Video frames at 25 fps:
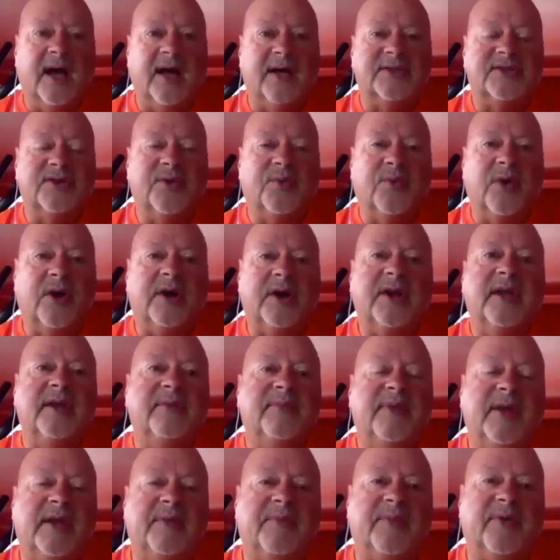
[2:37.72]
to working
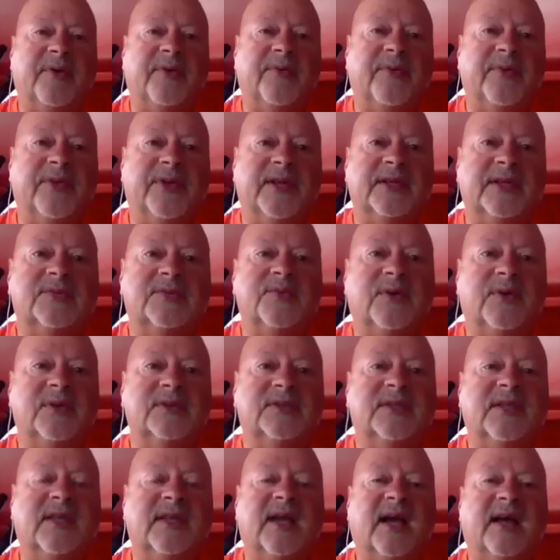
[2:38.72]
people. This
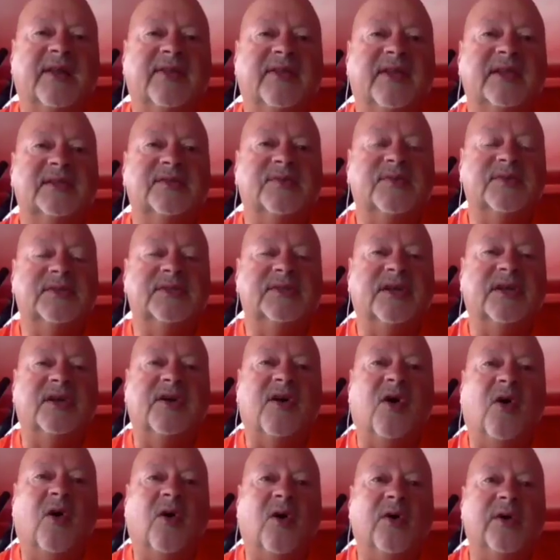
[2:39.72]
was the
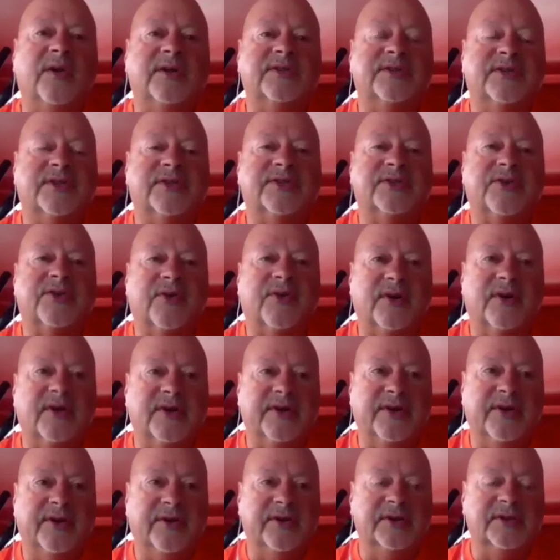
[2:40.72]
goal, is to
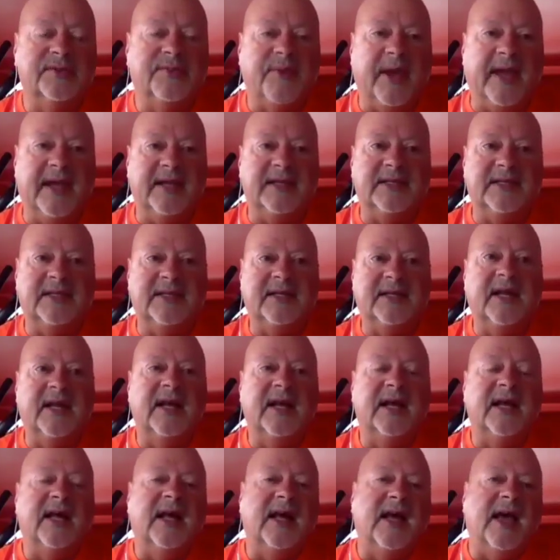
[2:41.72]
use painting
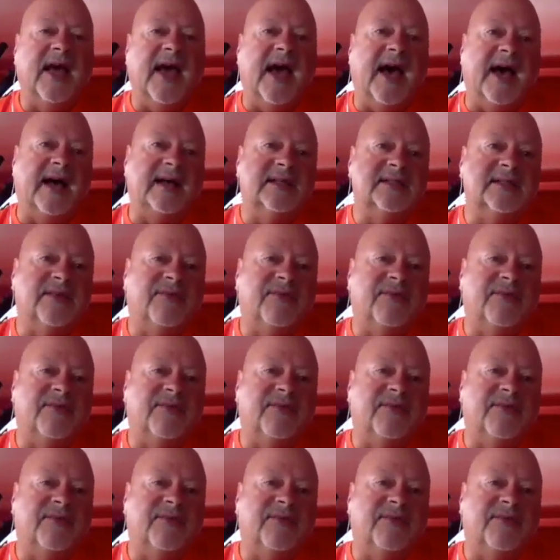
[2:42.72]
as